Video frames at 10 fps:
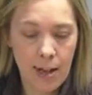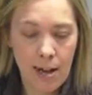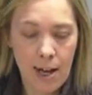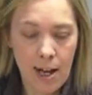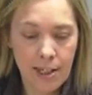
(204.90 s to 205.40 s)

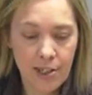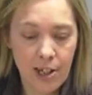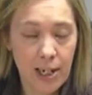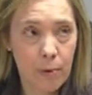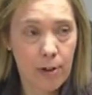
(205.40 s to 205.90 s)
On
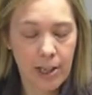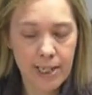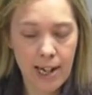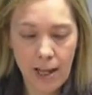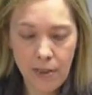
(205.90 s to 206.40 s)
January
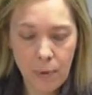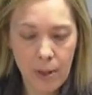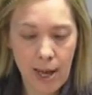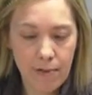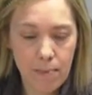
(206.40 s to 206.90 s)
10th, we
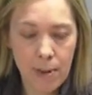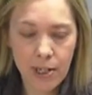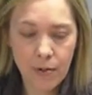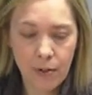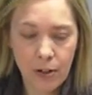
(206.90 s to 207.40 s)
have a
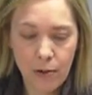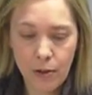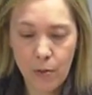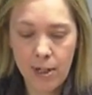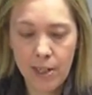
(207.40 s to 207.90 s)
Best for You
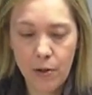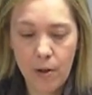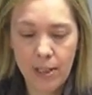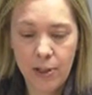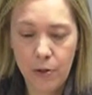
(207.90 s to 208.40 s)

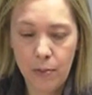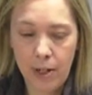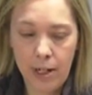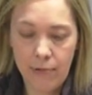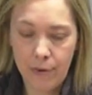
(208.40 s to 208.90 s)
2022
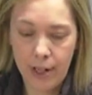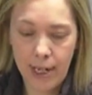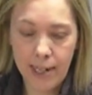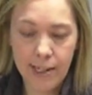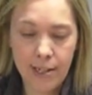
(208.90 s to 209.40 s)
kit for
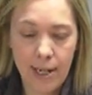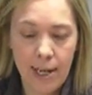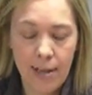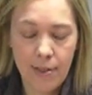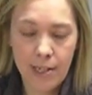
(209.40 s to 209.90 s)
kids.
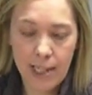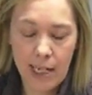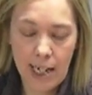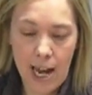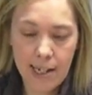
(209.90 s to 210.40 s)
This
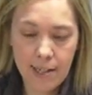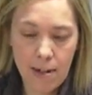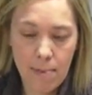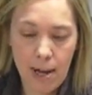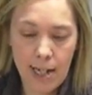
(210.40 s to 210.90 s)
kit has
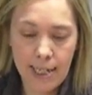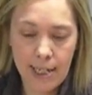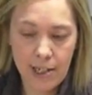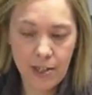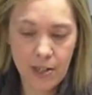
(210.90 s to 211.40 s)
some
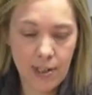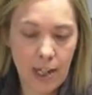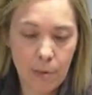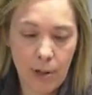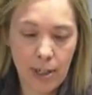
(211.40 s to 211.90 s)
ideas to
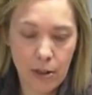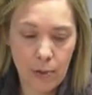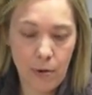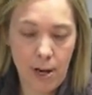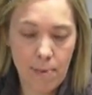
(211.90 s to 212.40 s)
celebrate
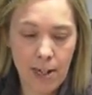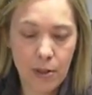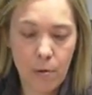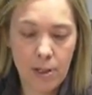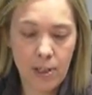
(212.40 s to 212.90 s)
you and make
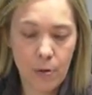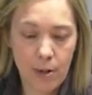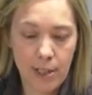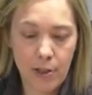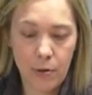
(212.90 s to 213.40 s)

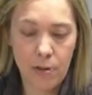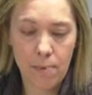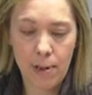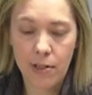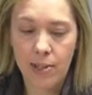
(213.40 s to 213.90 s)
2022 the
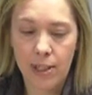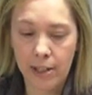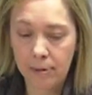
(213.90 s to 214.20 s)
best year.